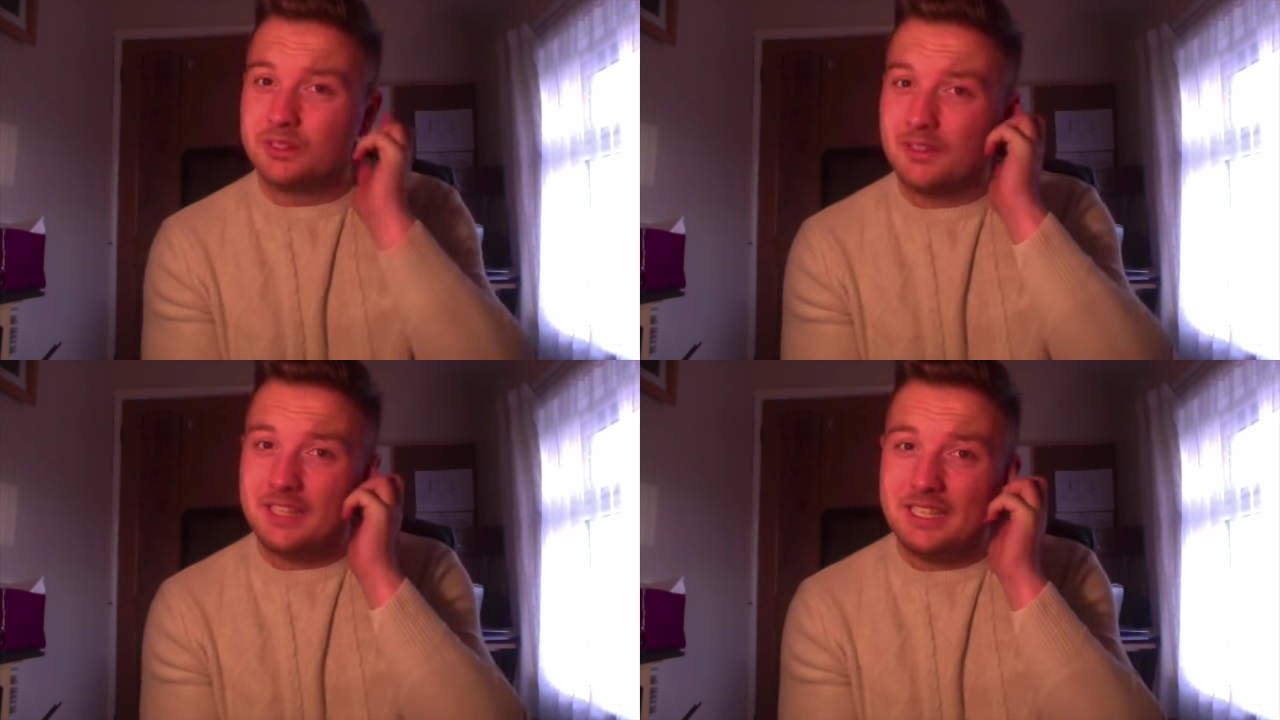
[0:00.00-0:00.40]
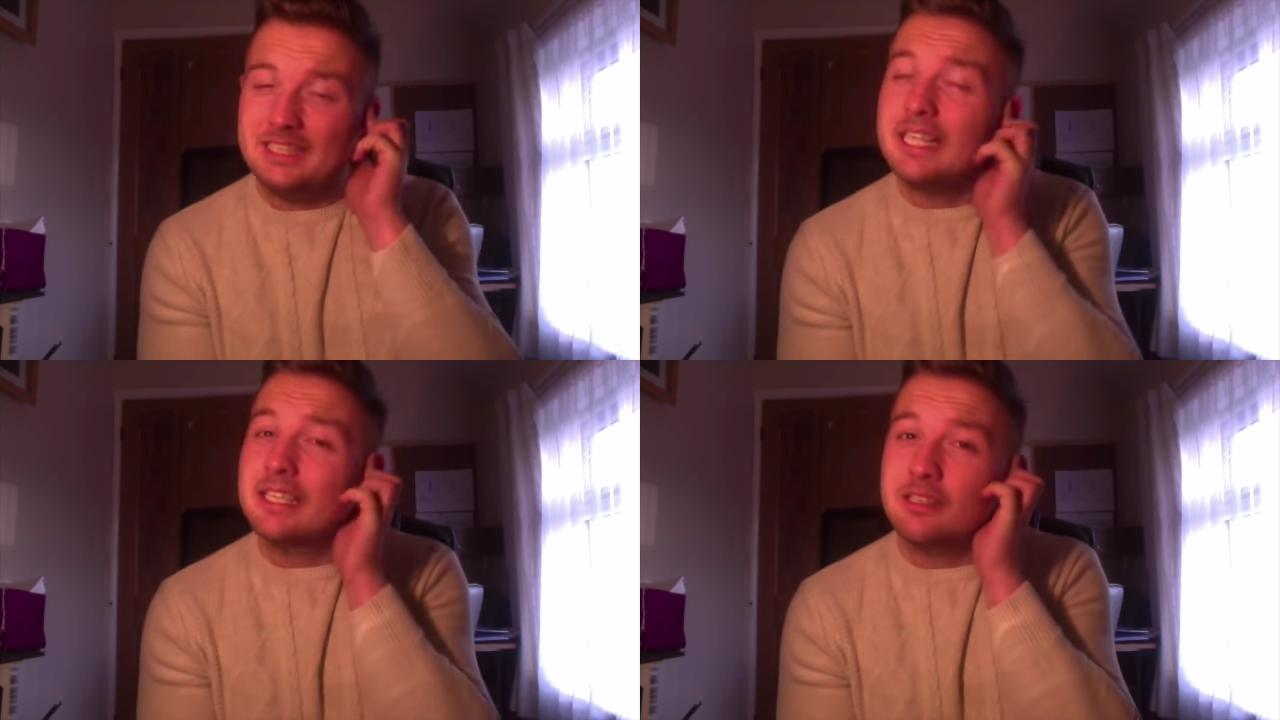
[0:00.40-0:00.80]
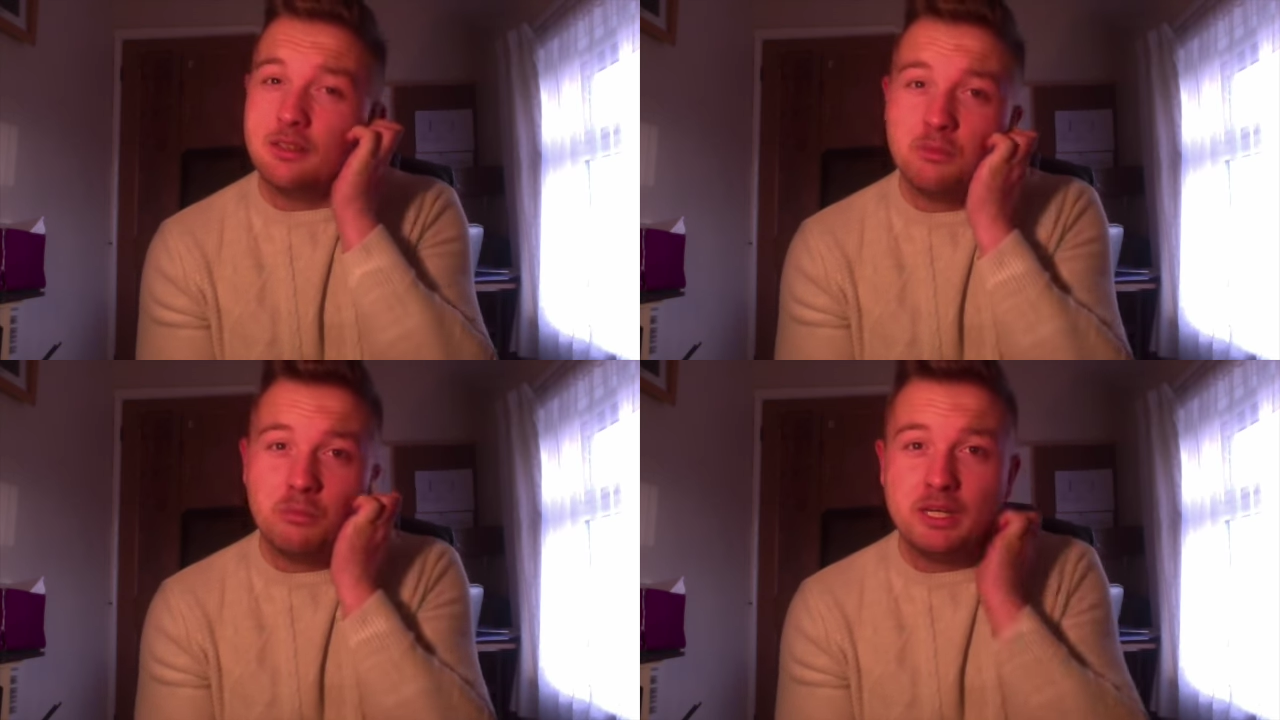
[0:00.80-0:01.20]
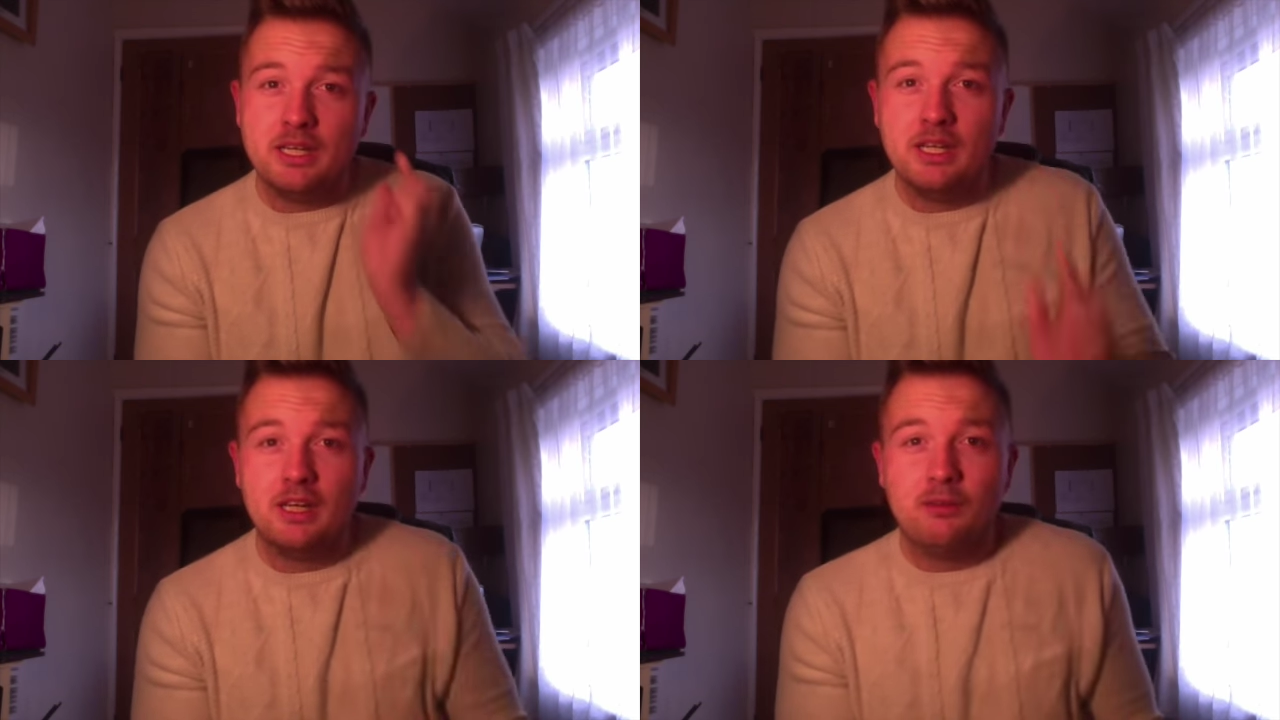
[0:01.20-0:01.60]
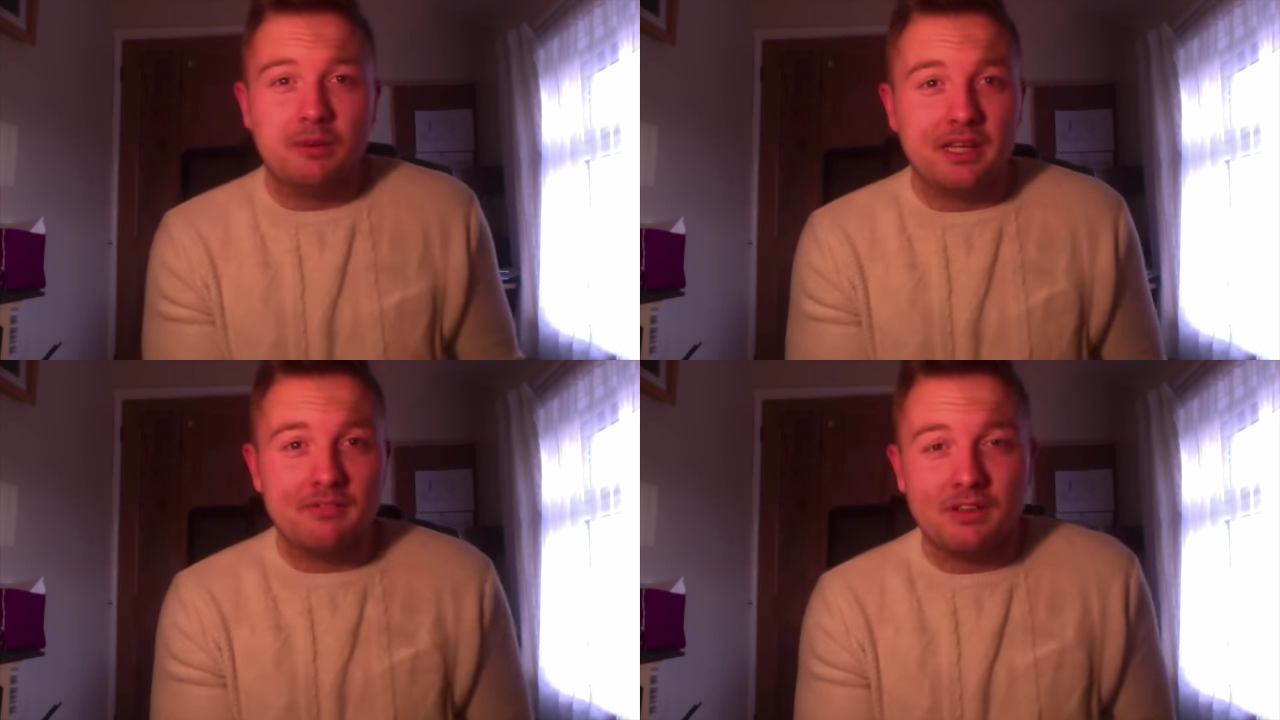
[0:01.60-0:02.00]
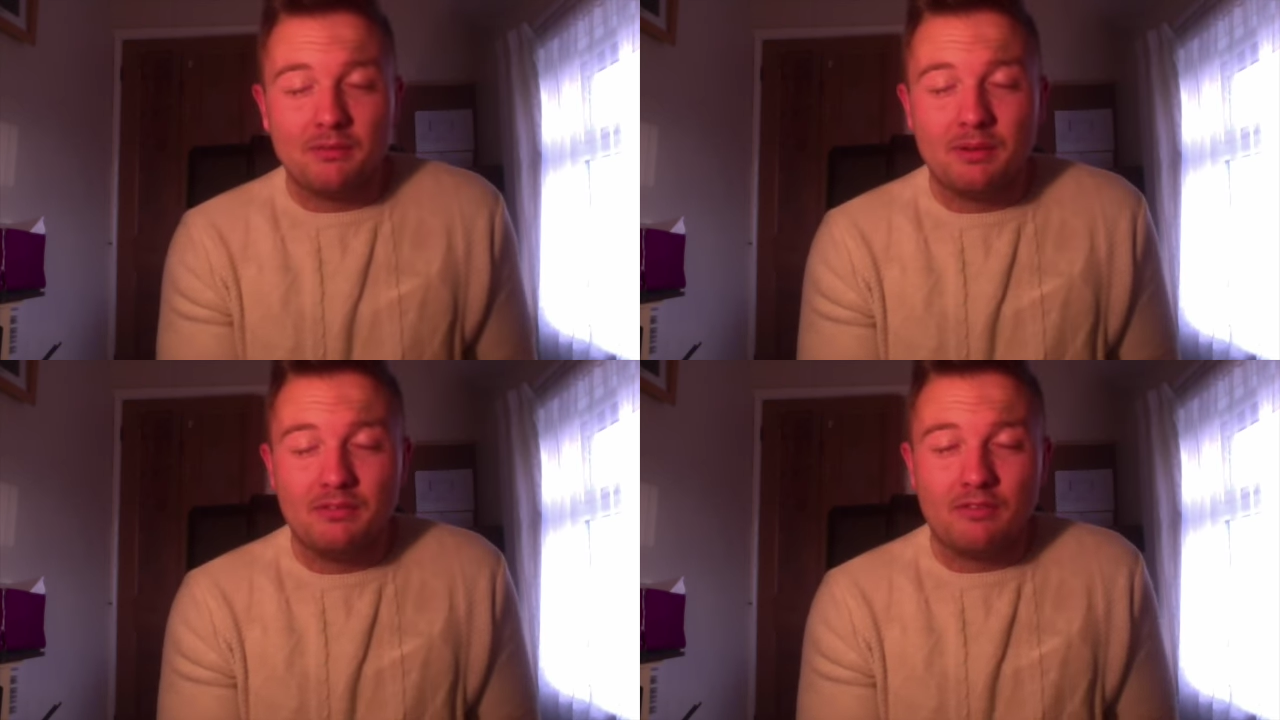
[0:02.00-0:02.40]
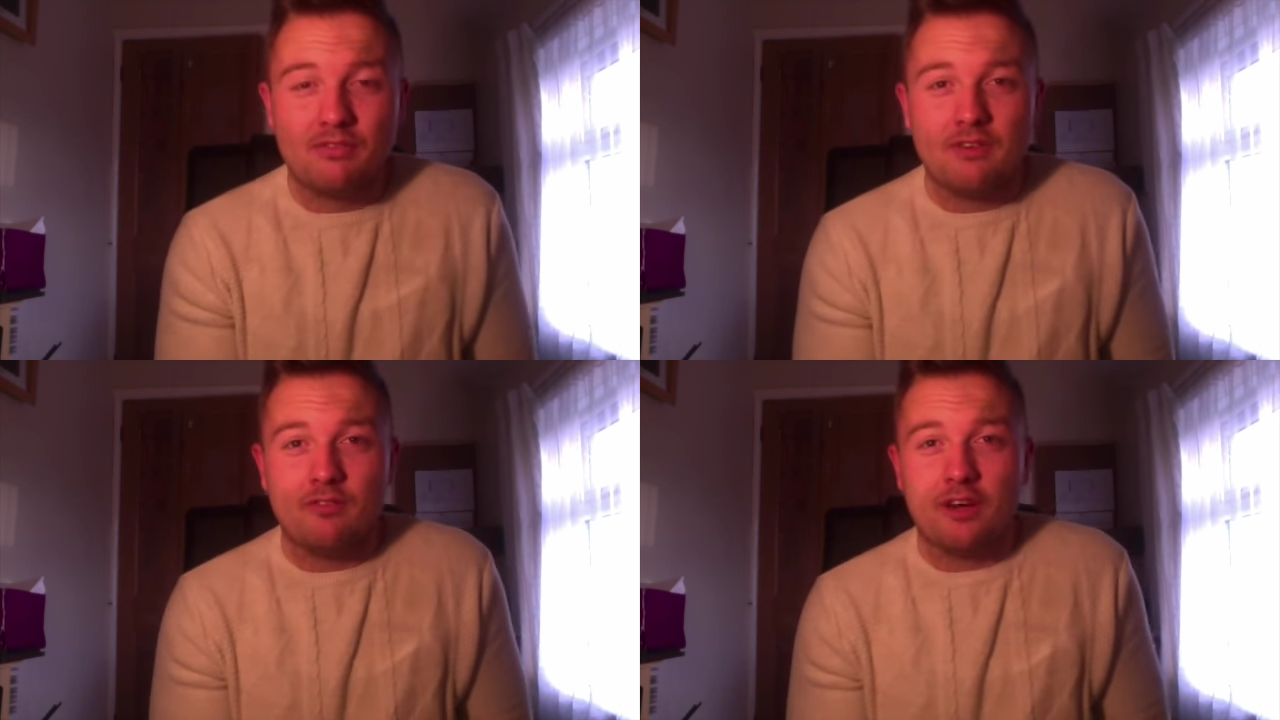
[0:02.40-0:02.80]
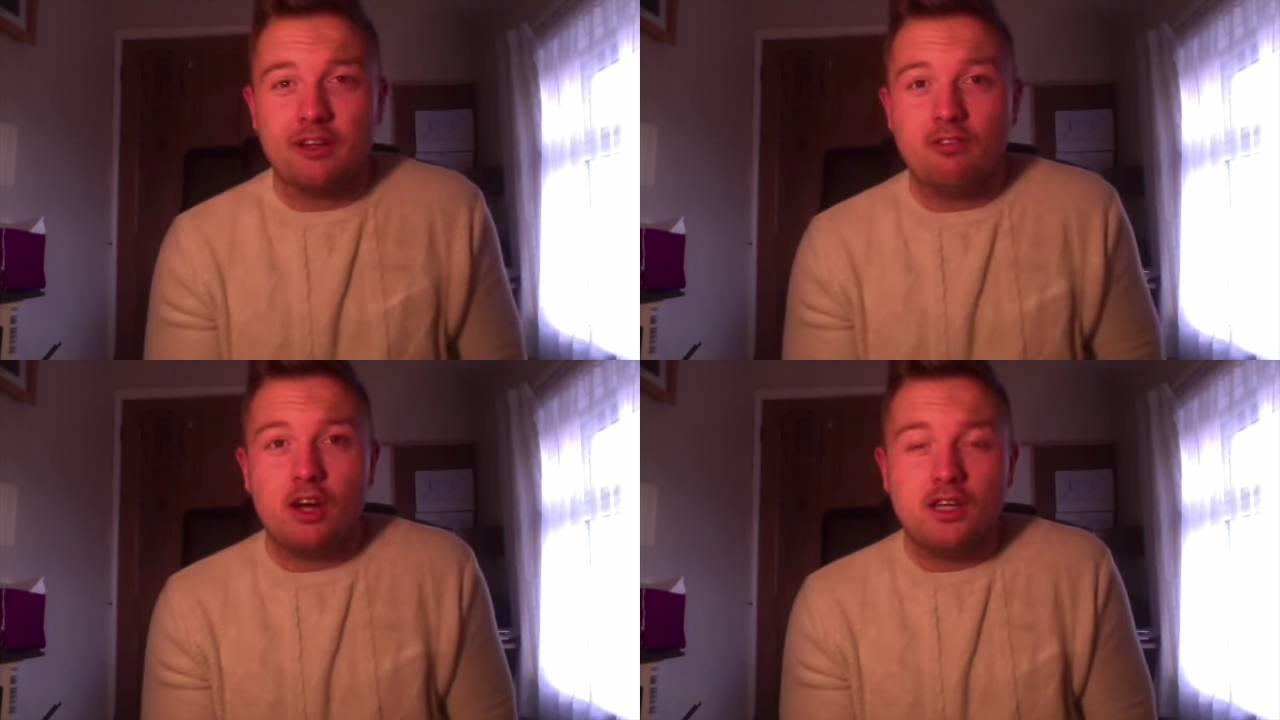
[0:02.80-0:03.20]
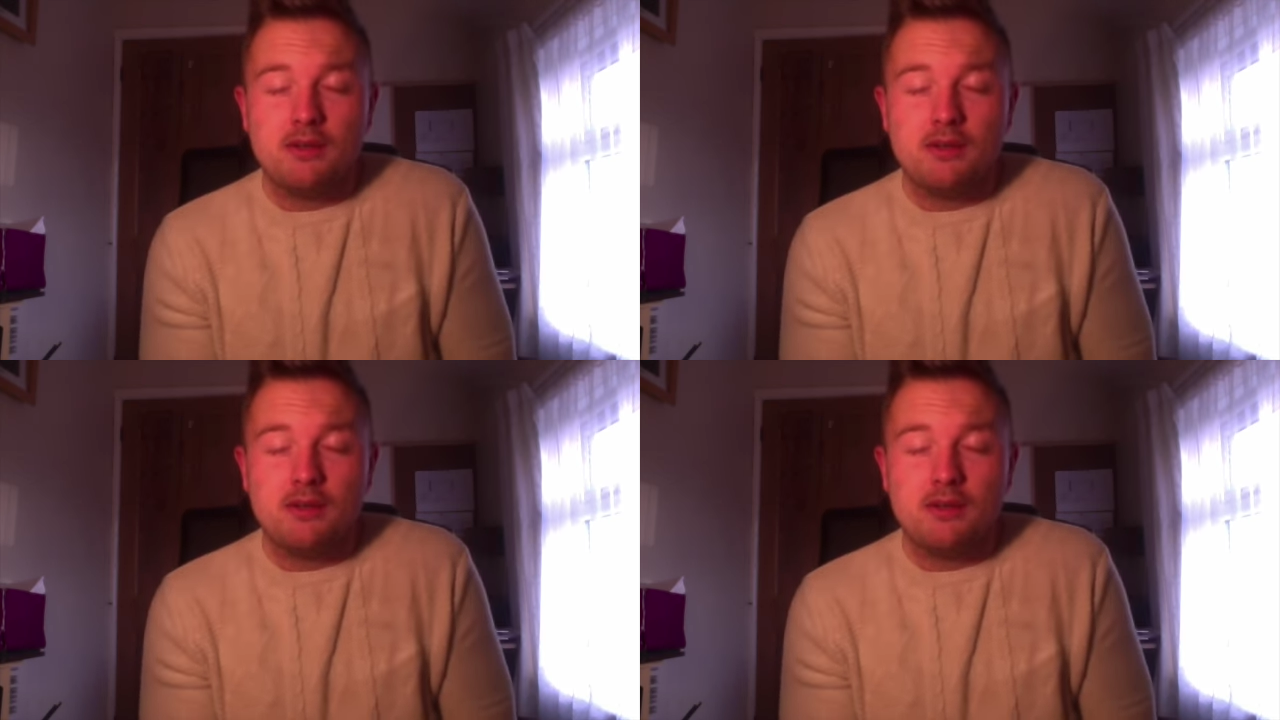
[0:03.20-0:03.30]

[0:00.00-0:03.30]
and I think he's excellent when giving a bit of a front-running ride.